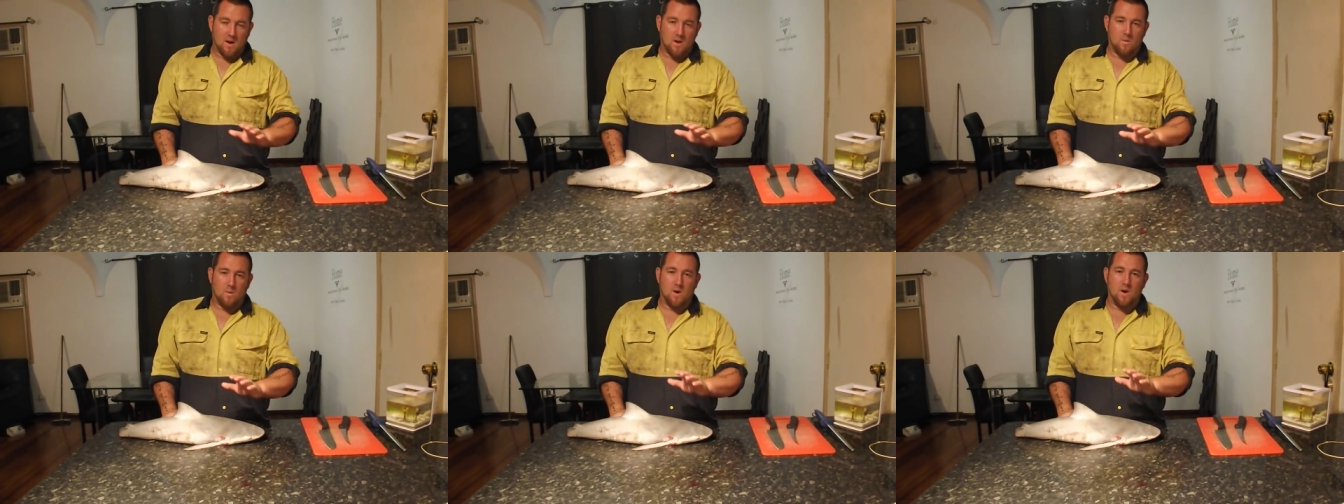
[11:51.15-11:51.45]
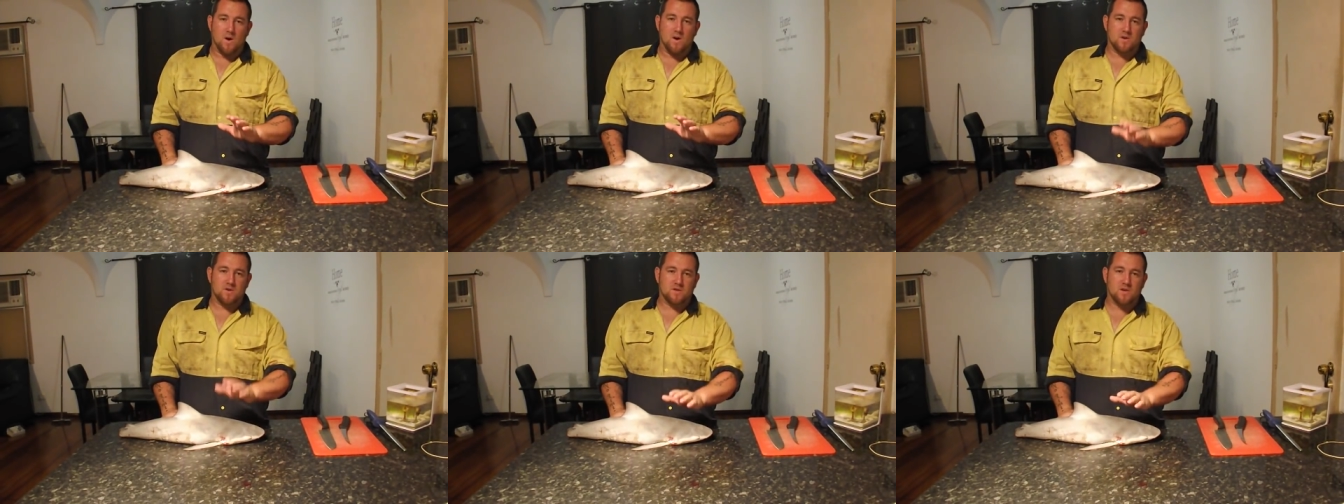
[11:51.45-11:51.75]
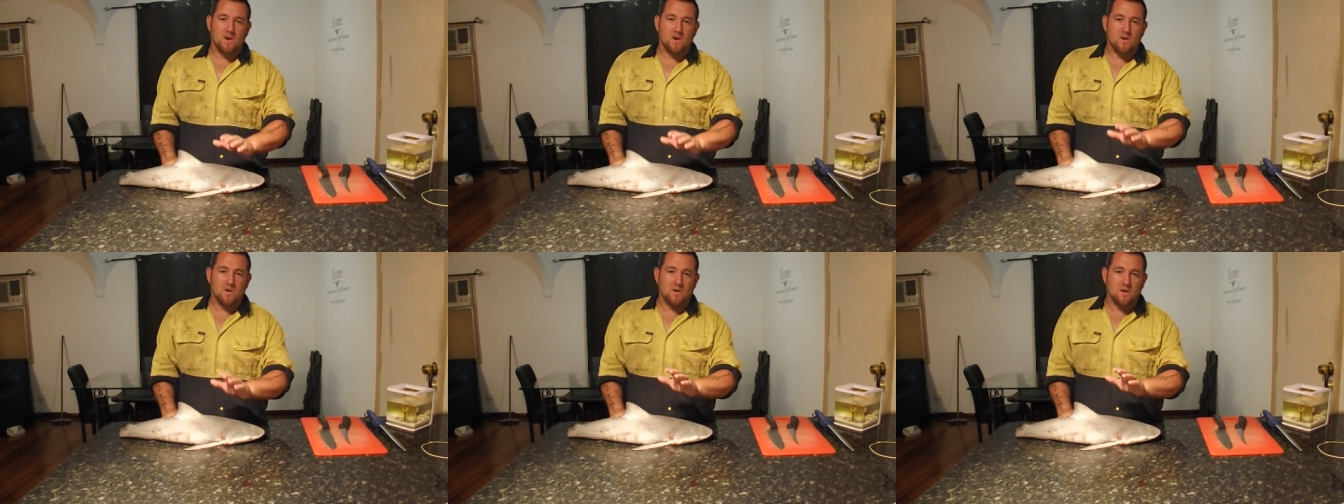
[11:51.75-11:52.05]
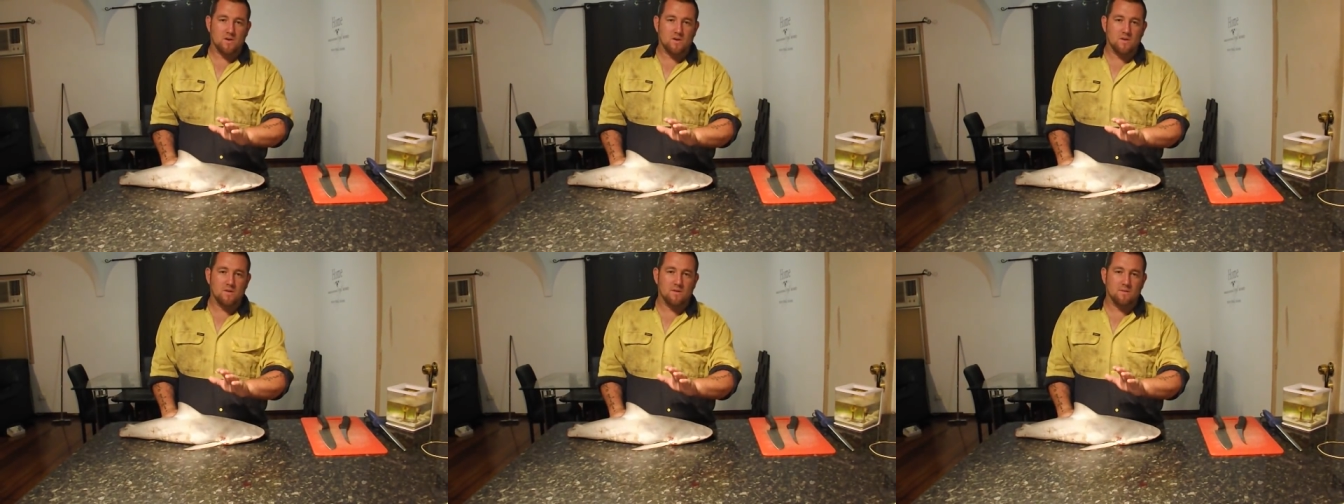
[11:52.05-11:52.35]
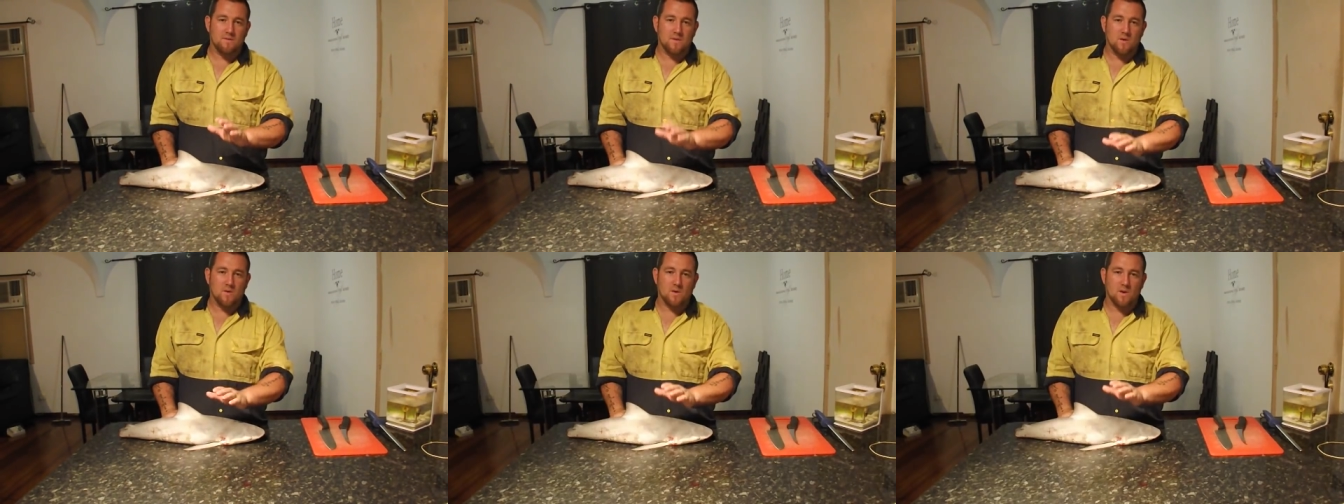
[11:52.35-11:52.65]
where I show you, the
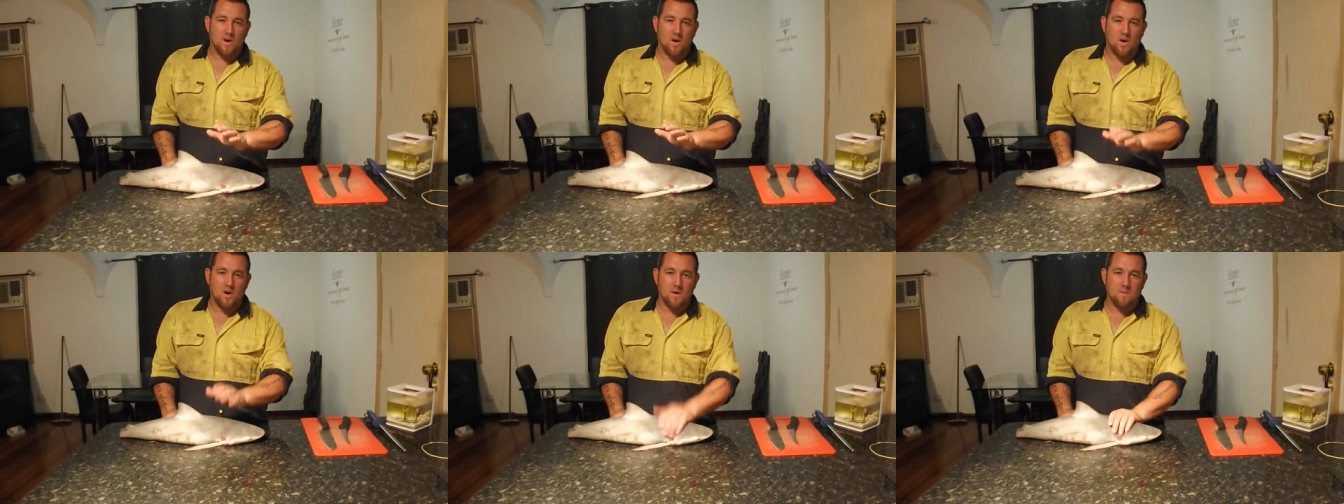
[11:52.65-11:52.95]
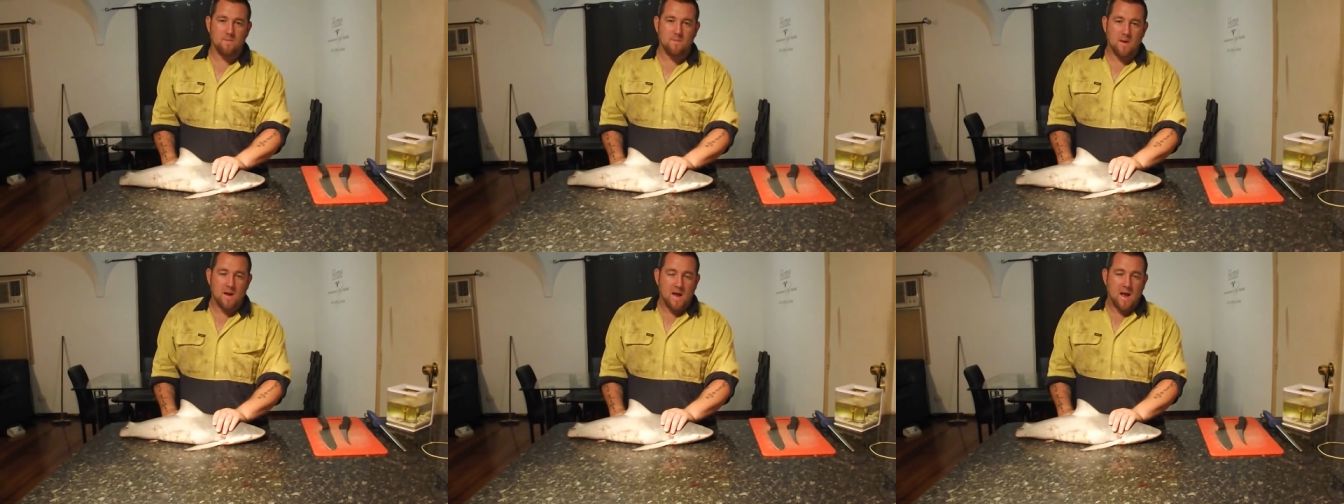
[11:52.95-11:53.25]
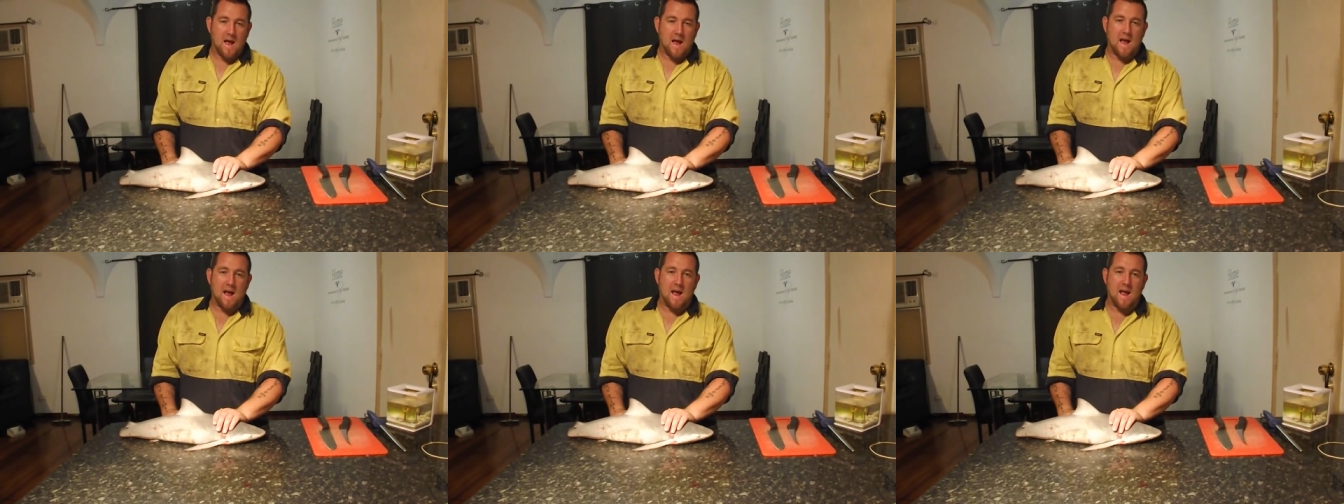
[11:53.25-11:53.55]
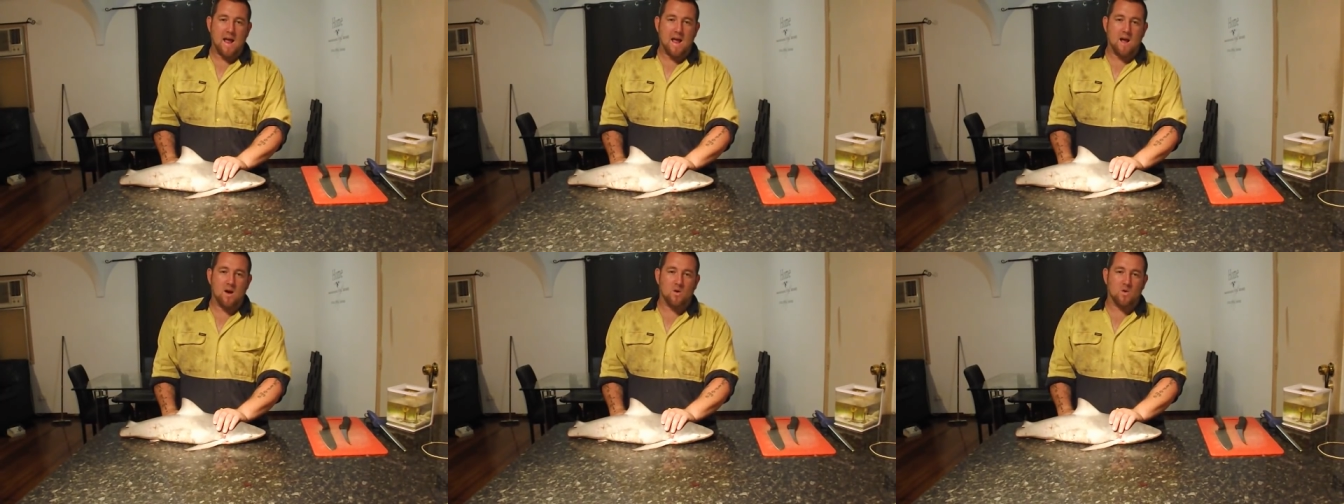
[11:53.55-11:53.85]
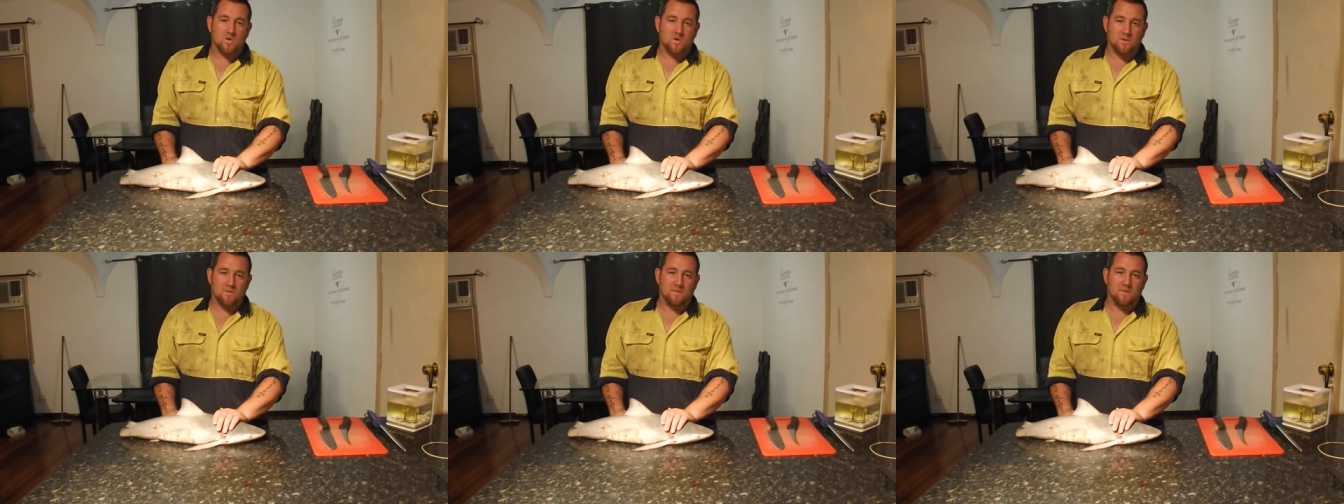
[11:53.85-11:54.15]
viewer at home,
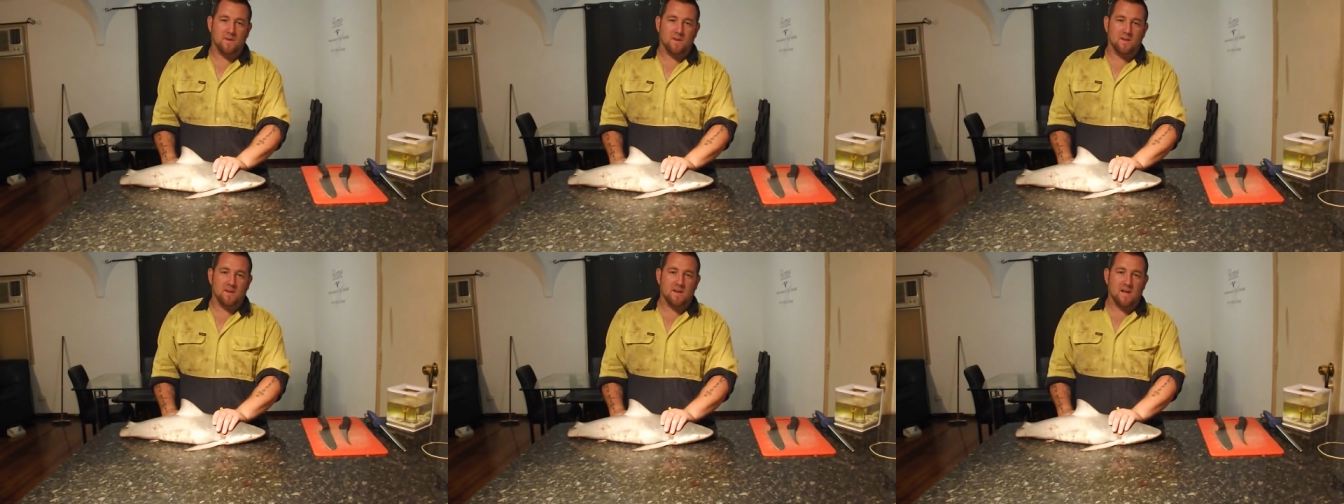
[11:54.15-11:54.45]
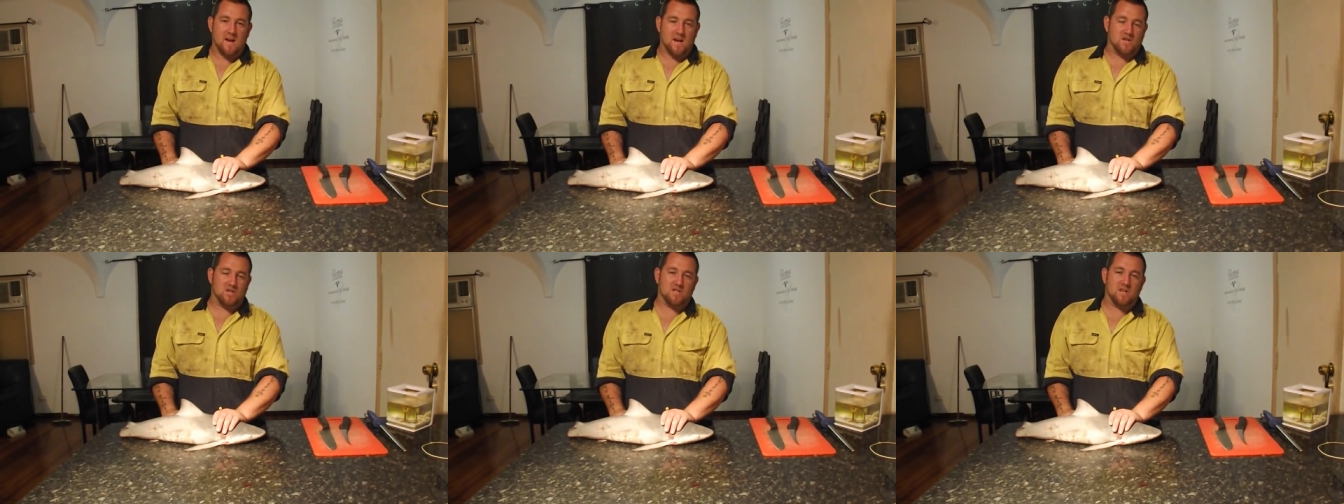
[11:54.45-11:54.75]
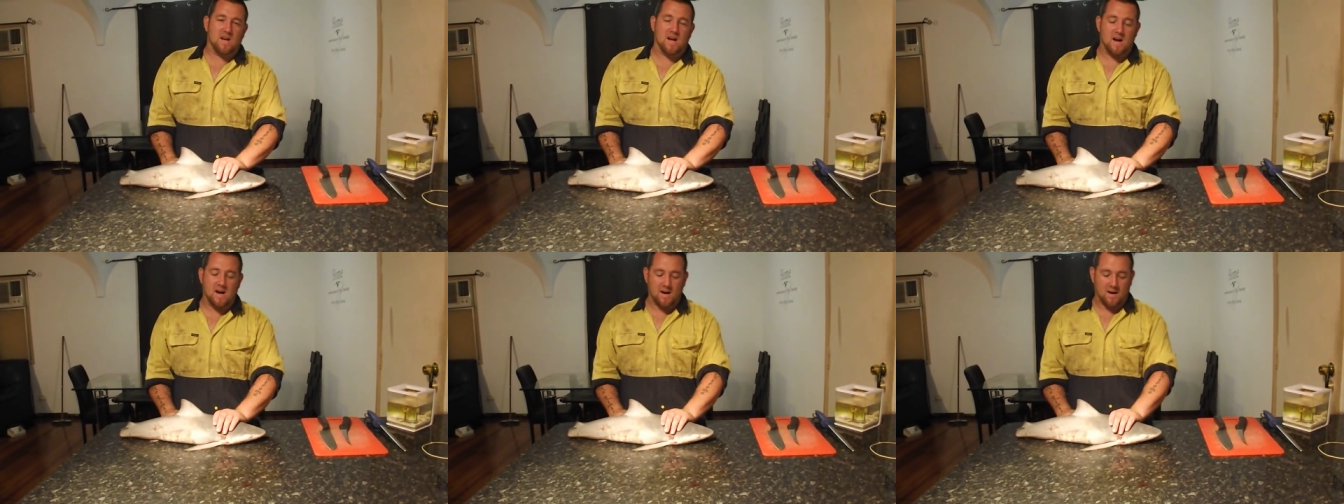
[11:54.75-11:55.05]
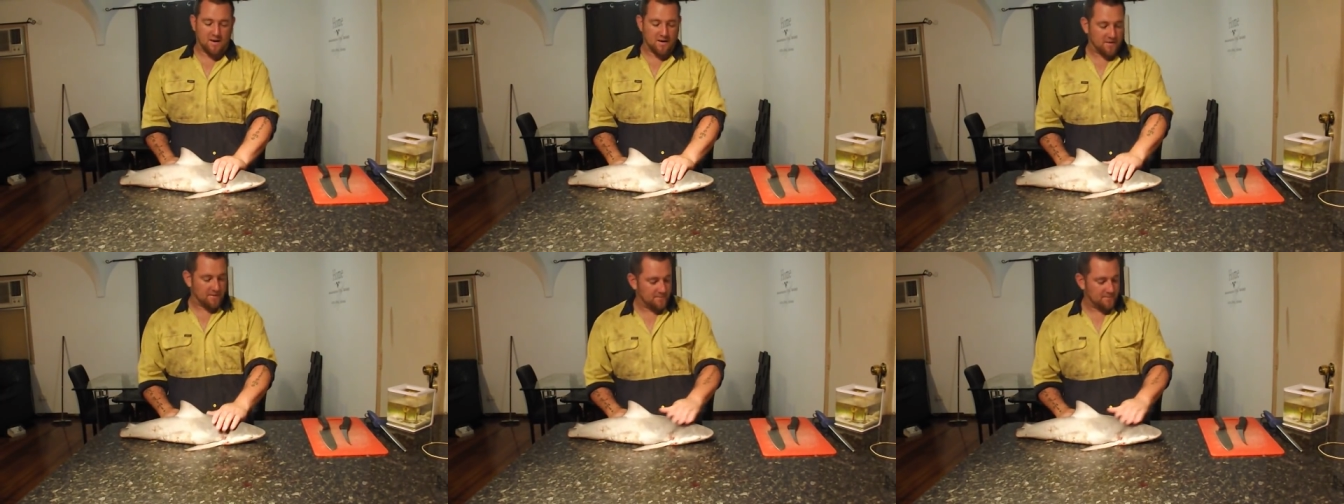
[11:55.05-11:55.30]
how to fillet a shark.